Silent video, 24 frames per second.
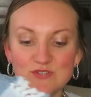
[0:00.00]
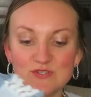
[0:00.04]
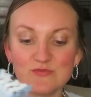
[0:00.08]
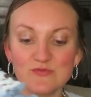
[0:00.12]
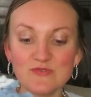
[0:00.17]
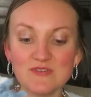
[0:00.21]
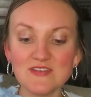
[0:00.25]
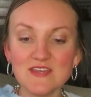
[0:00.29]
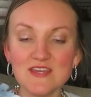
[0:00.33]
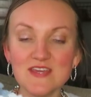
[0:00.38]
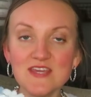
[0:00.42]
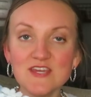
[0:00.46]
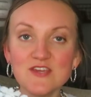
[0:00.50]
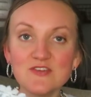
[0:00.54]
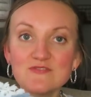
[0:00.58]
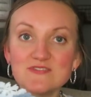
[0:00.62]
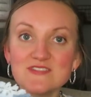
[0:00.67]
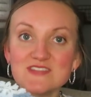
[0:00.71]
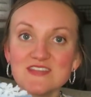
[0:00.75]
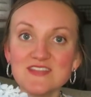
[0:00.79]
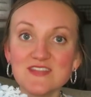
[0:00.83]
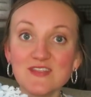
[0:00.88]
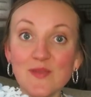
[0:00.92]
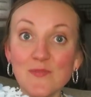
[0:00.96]
was really
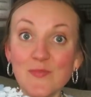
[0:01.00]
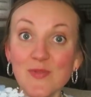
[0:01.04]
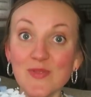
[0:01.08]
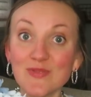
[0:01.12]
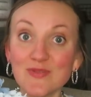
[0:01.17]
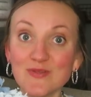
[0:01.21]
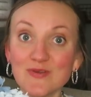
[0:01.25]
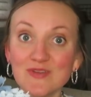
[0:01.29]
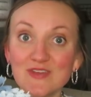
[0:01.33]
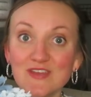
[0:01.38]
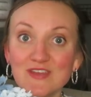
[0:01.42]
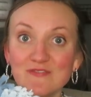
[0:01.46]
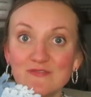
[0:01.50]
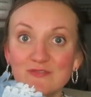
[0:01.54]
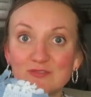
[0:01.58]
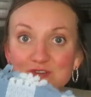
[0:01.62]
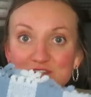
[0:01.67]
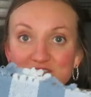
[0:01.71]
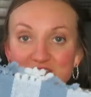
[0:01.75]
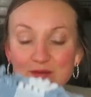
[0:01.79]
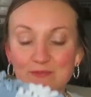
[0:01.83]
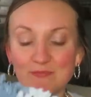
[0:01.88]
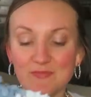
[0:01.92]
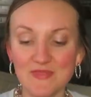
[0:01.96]
cute and had been looking for
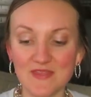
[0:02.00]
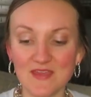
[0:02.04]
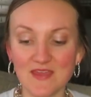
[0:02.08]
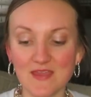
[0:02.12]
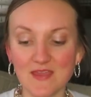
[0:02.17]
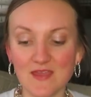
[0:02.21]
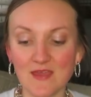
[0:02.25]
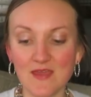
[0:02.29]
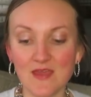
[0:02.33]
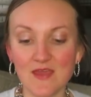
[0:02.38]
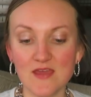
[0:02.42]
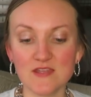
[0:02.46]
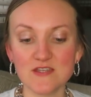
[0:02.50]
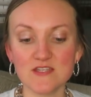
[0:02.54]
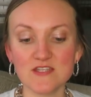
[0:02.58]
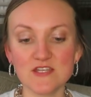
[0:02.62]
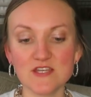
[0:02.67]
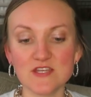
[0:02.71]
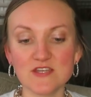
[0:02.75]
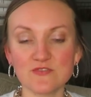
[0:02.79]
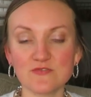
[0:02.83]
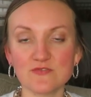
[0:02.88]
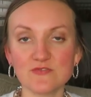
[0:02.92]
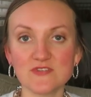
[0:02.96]
something to
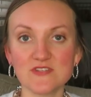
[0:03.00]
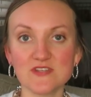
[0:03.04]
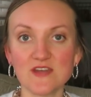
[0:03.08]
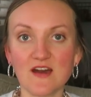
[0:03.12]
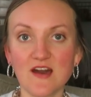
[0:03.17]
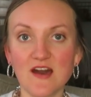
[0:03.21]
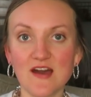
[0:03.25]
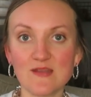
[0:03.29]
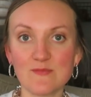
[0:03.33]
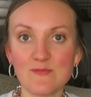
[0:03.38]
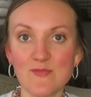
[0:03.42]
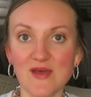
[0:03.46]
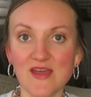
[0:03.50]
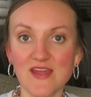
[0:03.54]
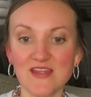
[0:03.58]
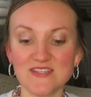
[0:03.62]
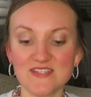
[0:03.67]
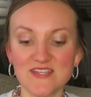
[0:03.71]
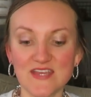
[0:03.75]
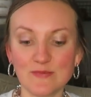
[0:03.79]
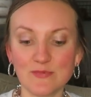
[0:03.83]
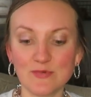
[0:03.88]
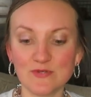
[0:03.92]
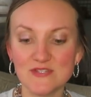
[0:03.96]
use on my
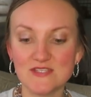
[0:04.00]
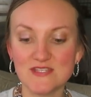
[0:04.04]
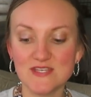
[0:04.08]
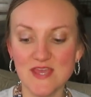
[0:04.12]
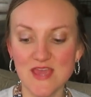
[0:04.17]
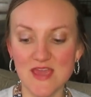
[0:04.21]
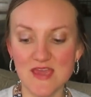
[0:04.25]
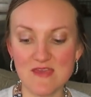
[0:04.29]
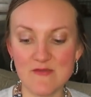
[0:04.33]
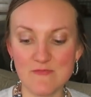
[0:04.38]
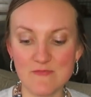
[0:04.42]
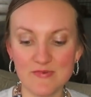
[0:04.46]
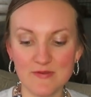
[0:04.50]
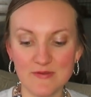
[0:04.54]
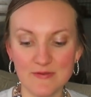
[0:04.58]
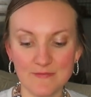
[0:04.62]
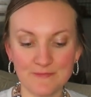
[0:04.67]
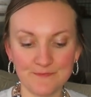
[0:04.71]
tablescape.